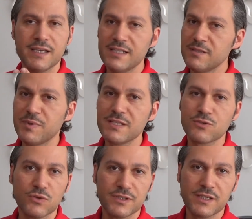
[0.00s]
It
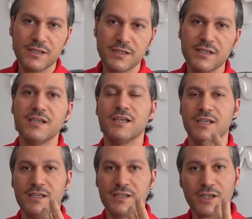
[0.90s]
depends on the
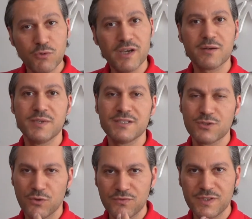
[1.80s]

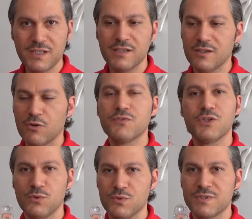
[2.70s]
requirement of the
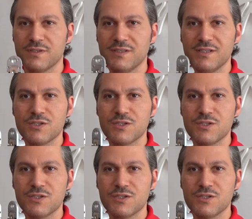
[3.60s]
use.